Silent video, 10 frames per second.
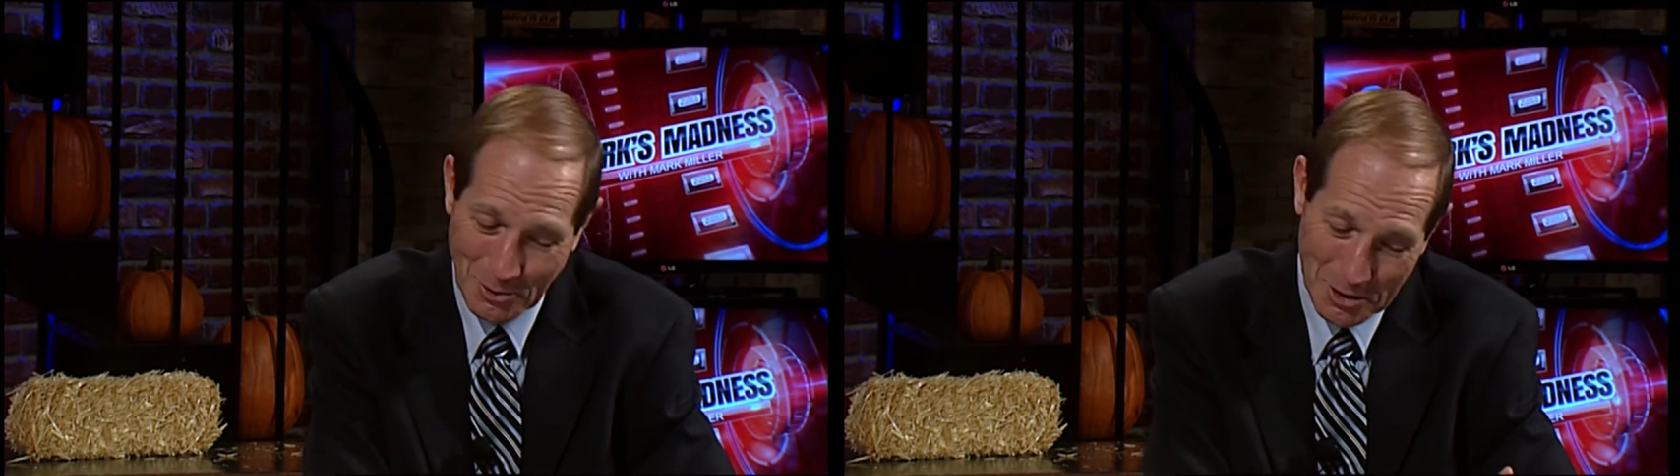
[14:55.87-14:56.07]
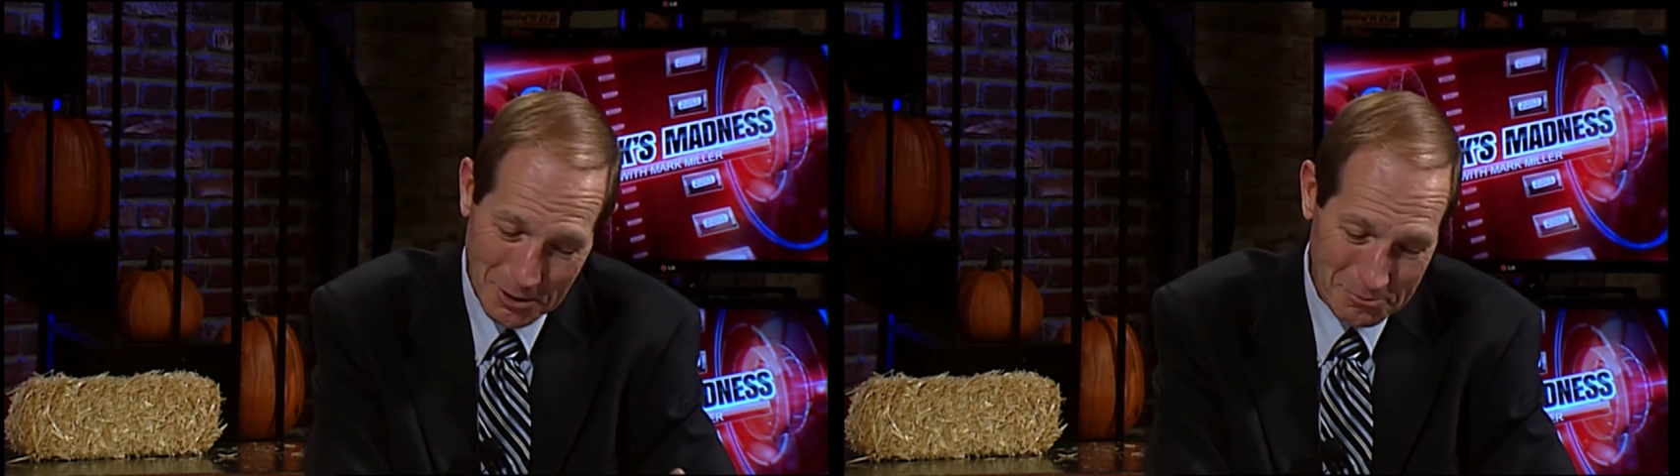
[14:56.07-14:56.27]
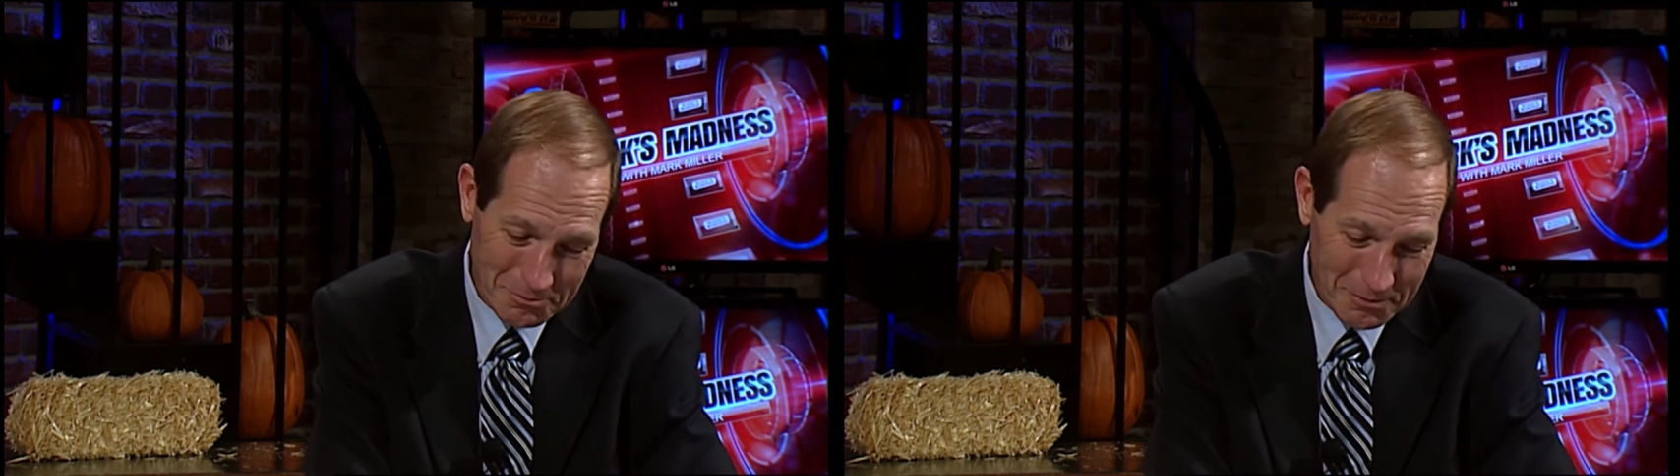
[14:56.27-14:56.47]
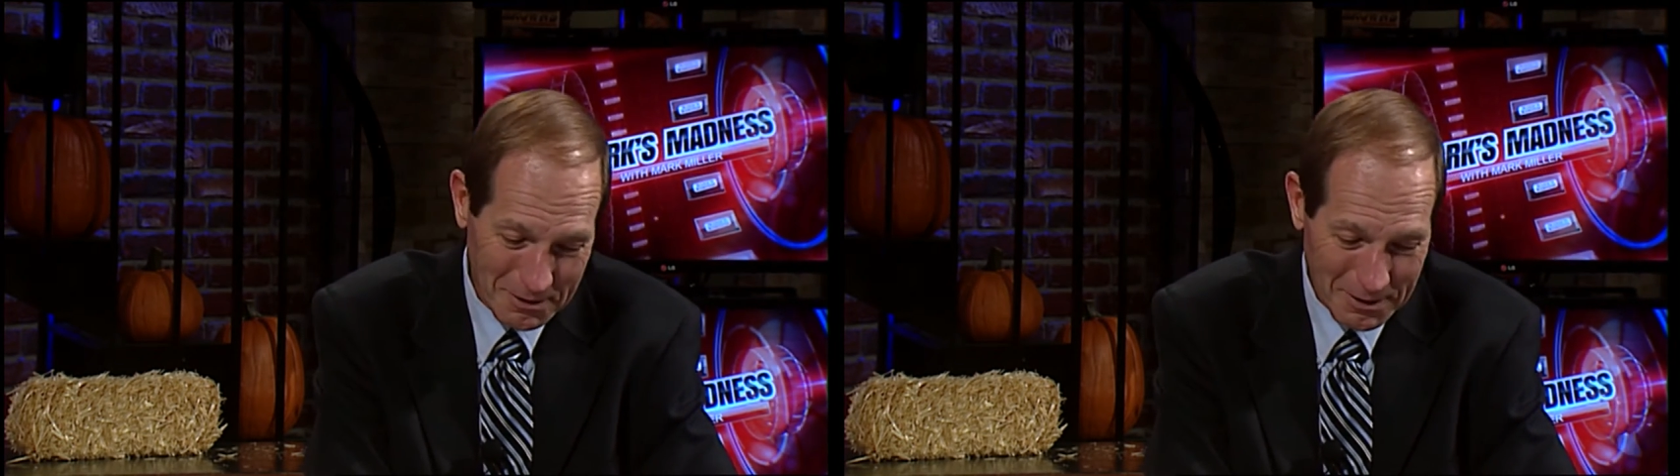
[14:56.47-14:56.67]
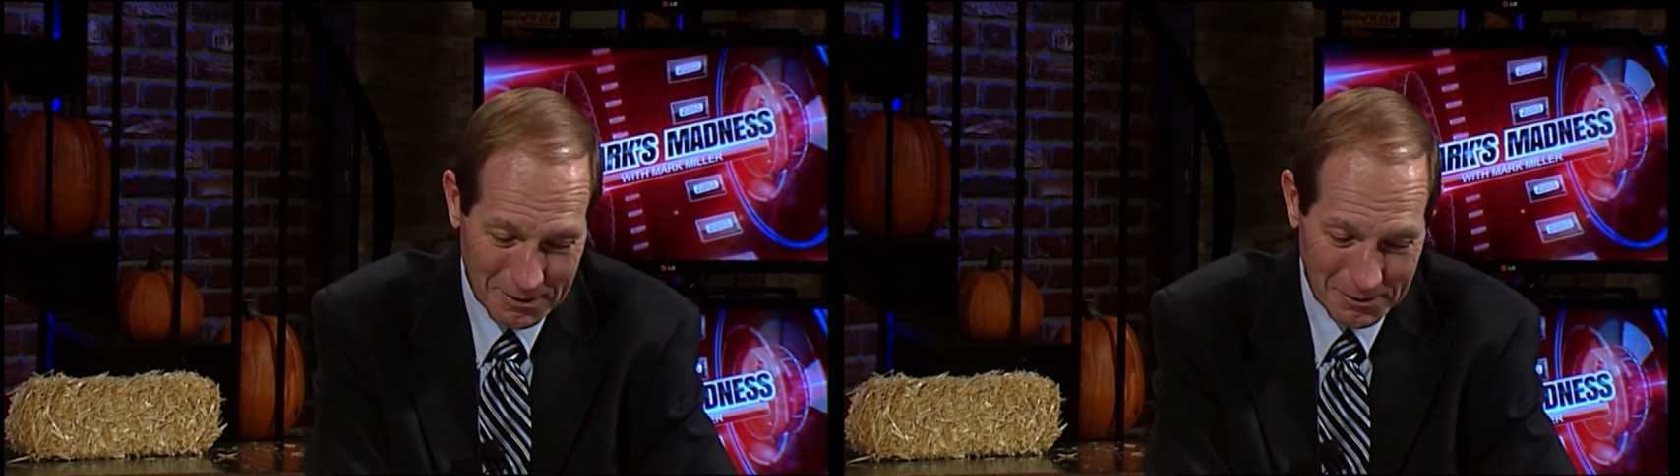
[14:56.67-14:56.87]
So,
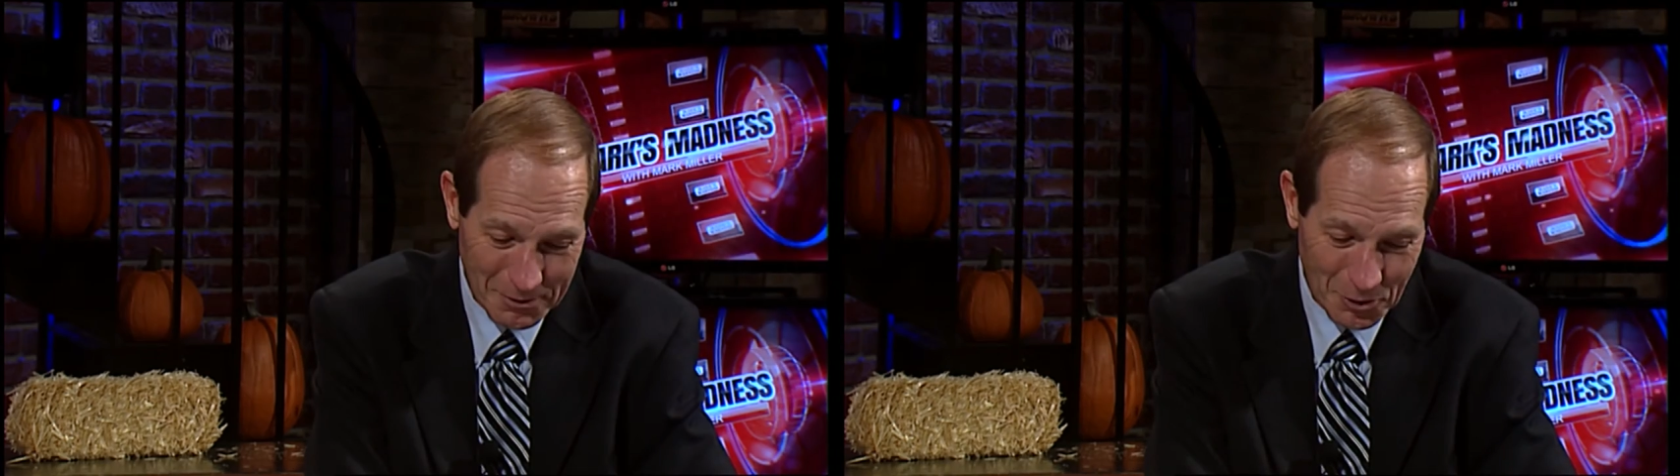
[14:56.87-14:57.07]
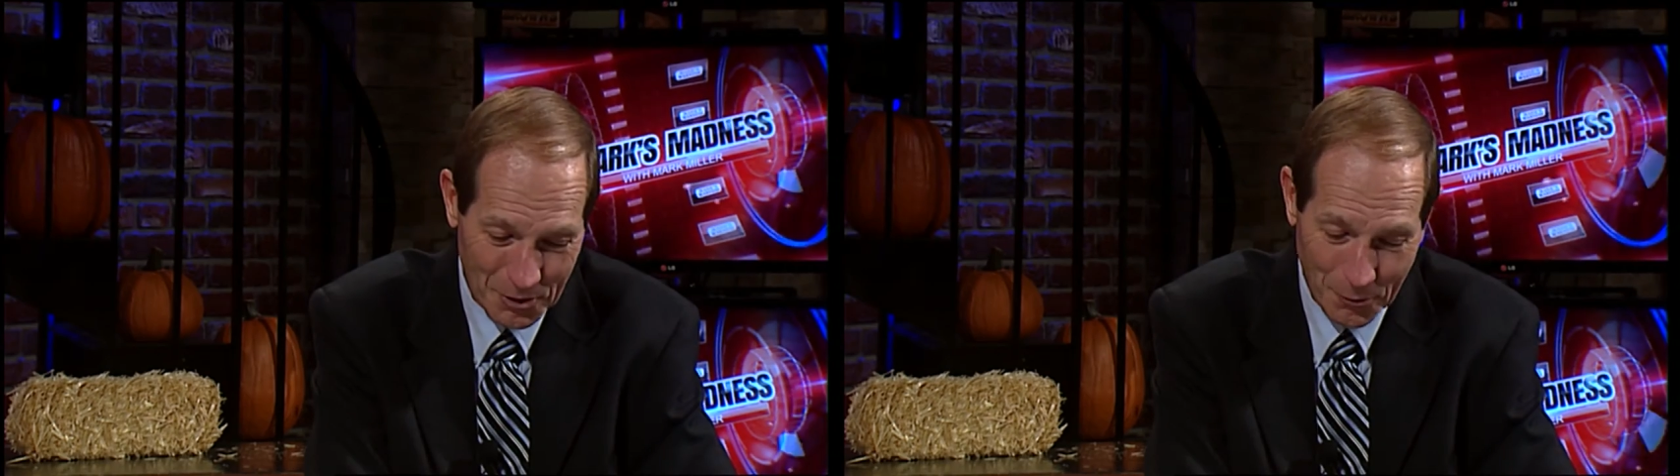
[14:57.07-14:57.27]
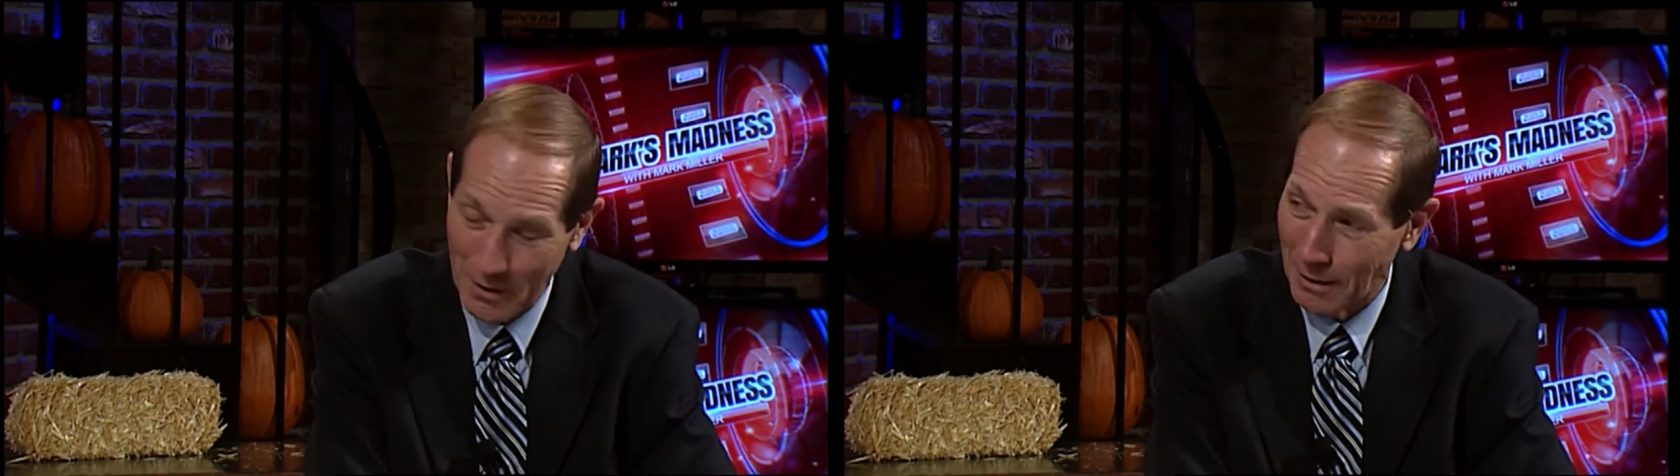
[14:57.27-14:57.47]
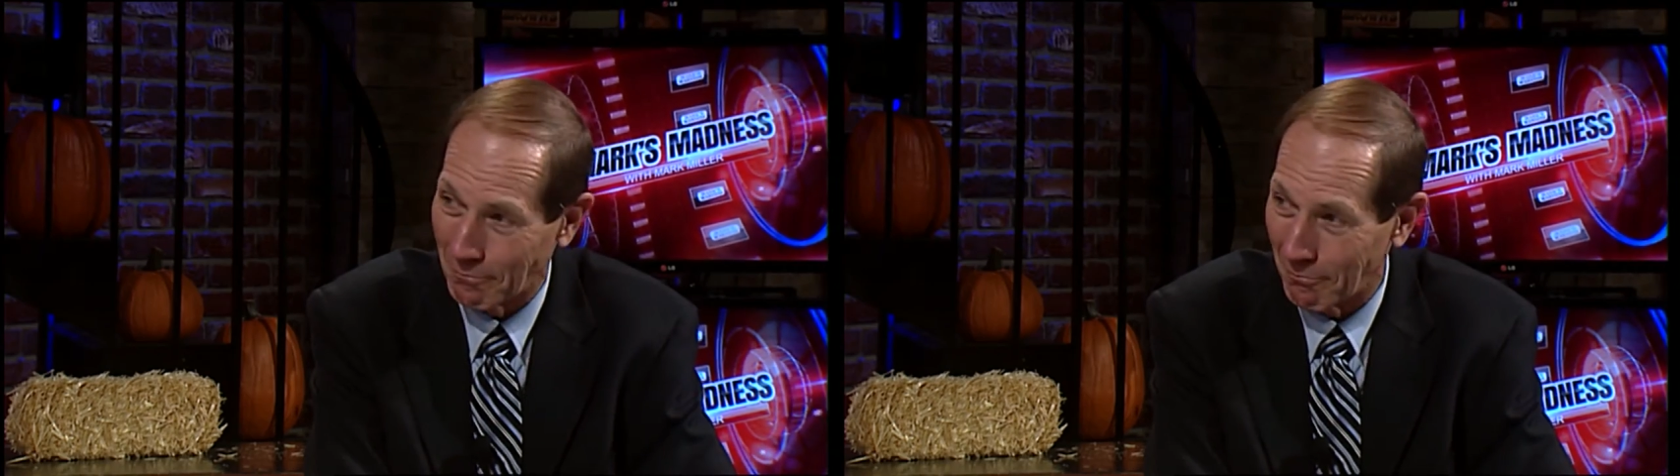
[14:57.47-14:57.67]
you know, good for them.